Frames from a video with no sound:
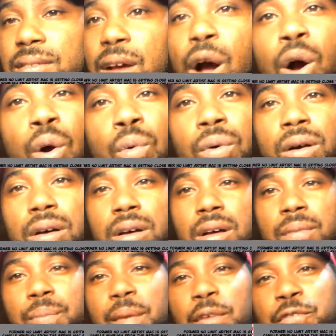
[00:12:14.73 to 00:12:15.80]
Oh,
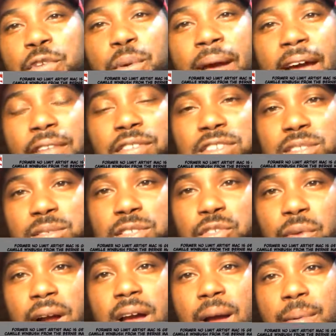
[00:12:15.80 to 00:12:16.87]
if you haven't
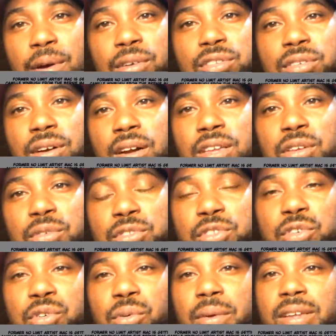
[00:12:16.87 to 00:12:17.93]
subscribed, go to our
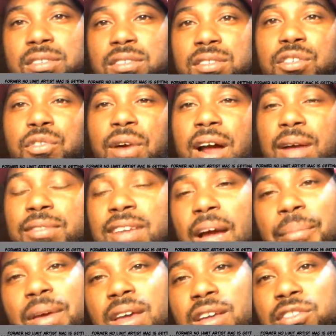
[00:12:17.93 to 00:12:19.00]
YouTube and subscribe.
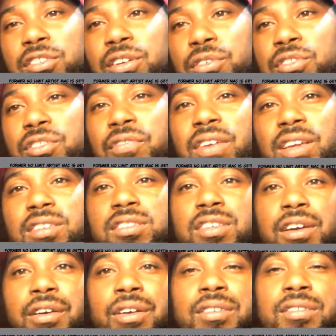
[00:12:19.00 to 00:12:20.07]
Type in exclusive heat
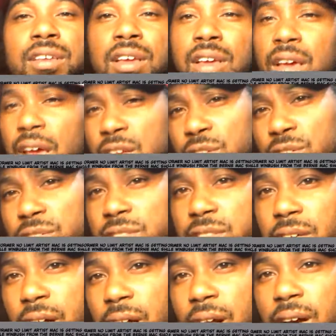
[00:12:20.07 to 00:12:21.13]
series. You'll see
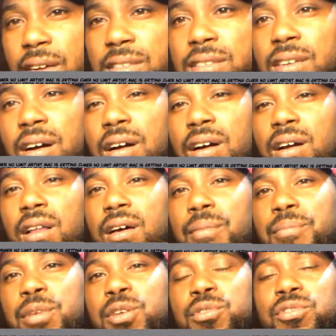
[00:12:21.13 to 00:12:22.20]
all our
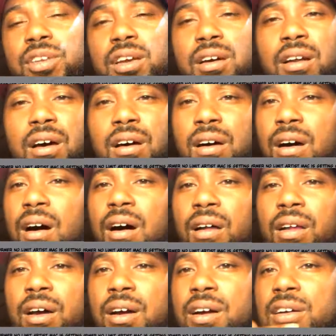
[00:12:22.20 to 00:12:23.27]
music on
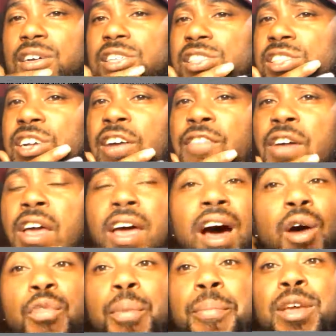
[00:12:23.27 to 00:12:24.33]
all our stuff.
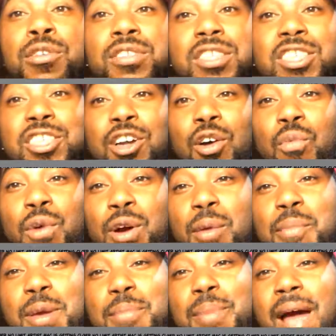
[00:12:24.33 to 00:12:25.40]
Oh, the music show will
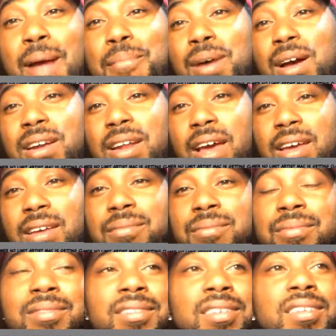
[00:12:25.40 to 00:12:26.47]
be back Monday.
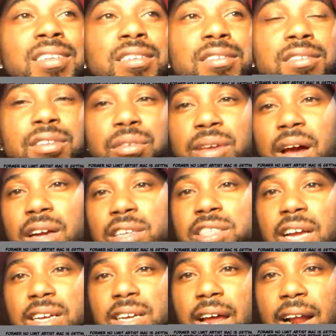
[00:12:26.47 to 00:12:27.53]
So y'all
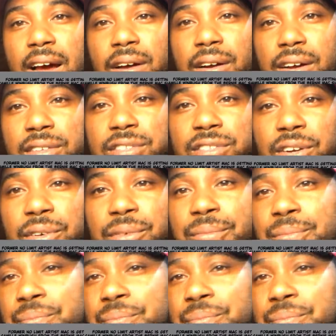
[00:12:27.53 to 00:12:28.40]
check that out also.